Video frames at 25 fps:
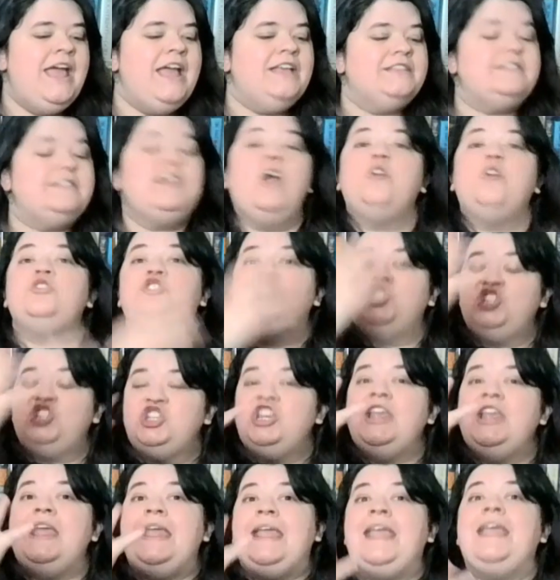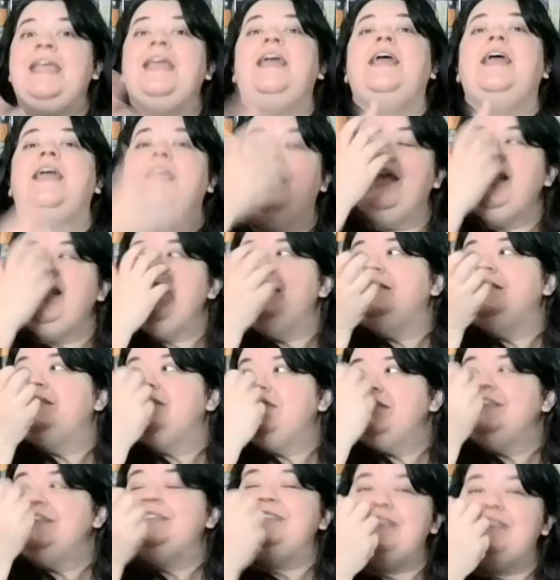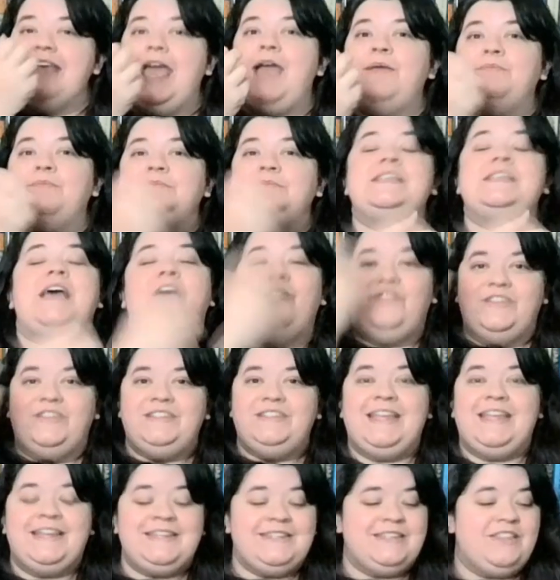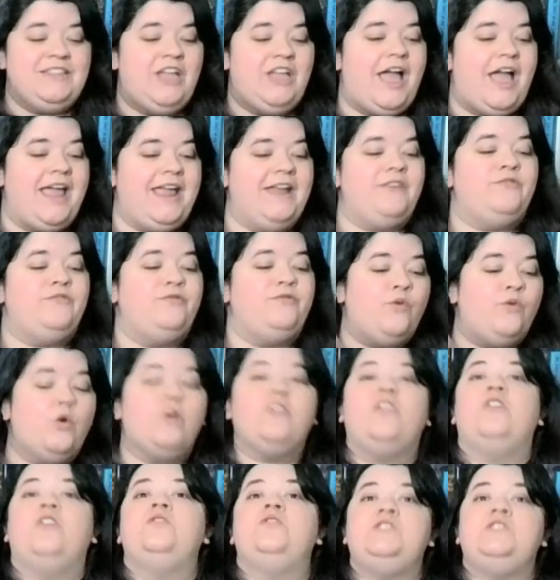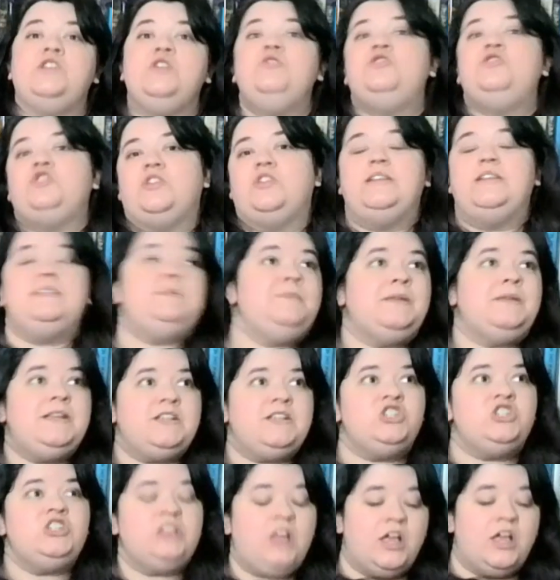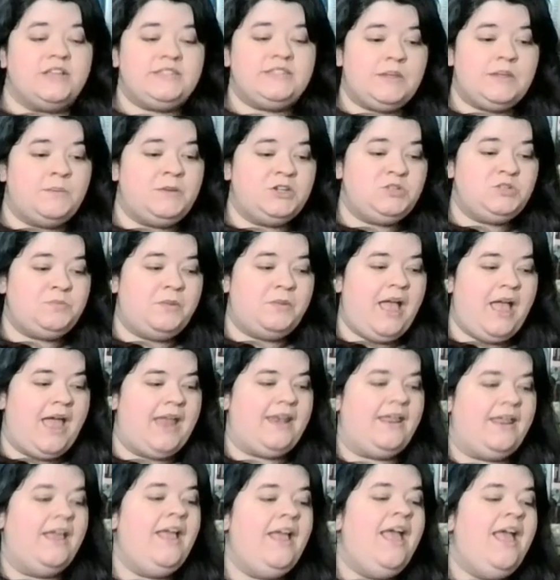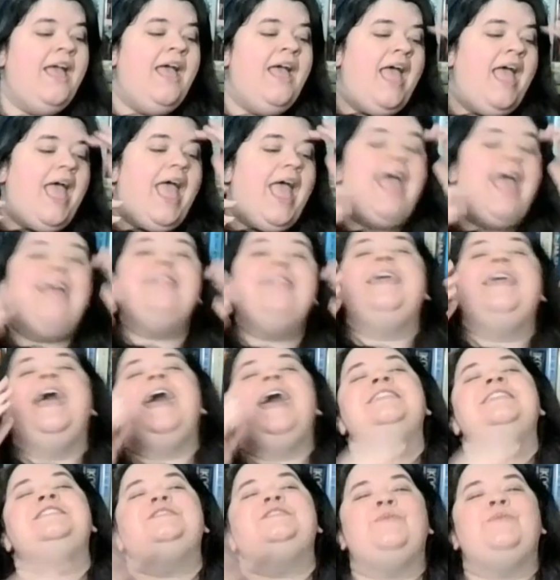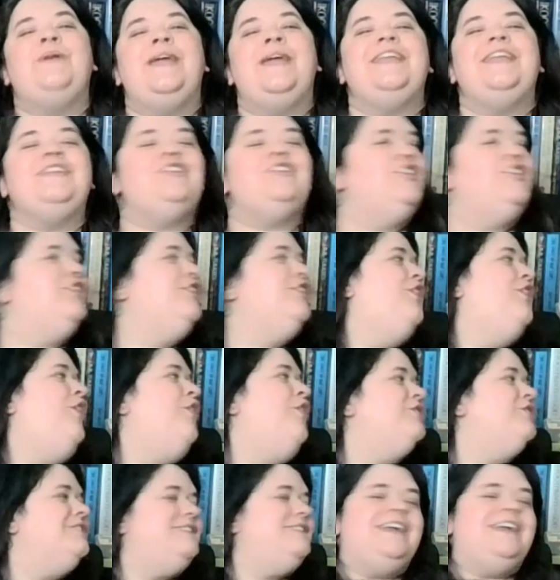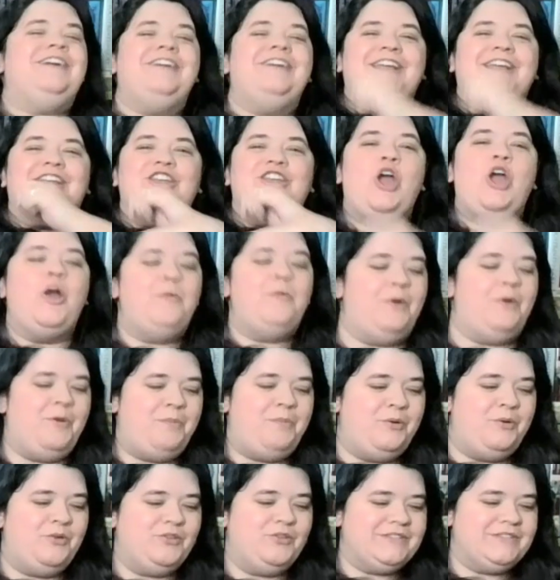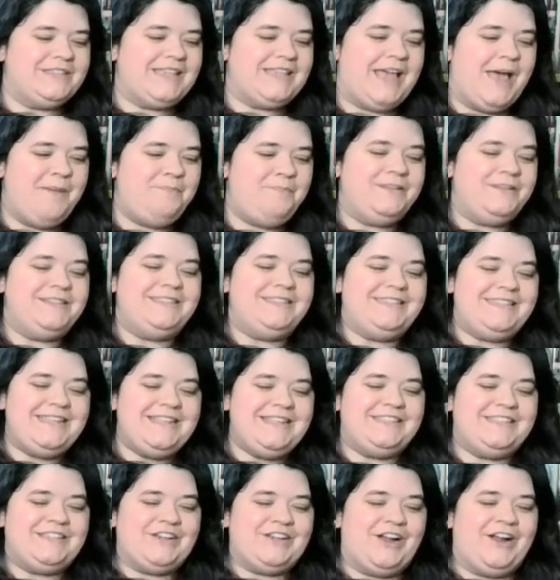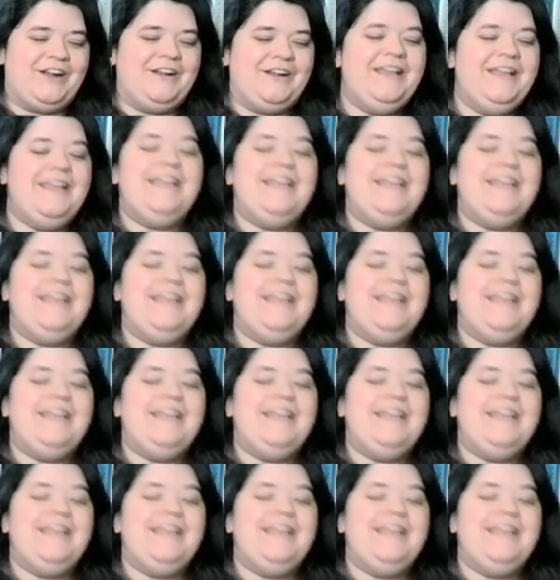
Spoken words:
So she eats the stems of a dandelion for those nutrients because she lost so much blood. And that's when good old Derek Noble pulls up and sees her.